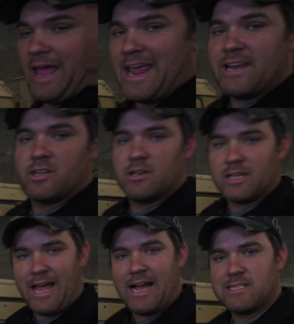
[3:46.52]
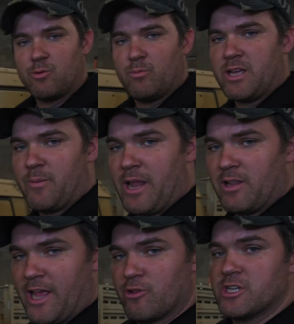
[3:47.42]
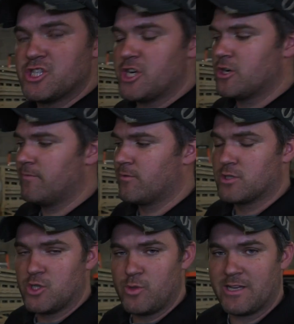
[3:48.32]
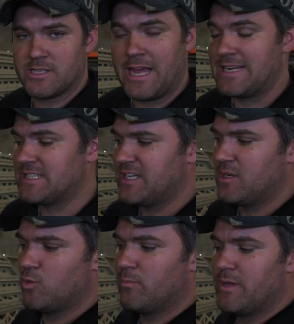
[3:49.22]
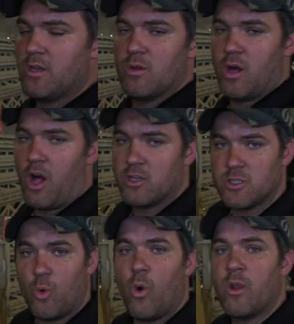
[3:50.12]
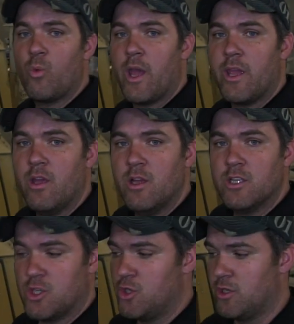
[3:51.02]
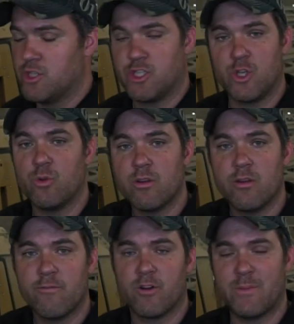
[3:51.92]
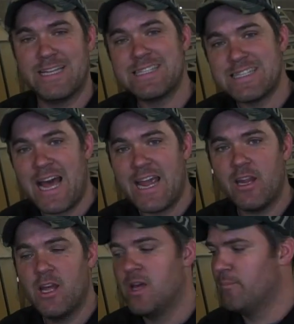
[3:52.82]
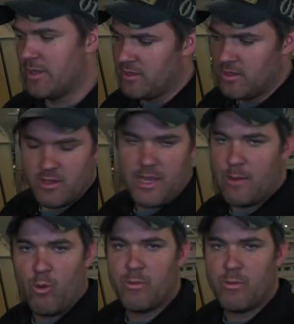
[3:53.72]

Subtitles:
8 glass that will be coming out later this year for 2019 will be also one-way, so you can shoot from inside, but they won't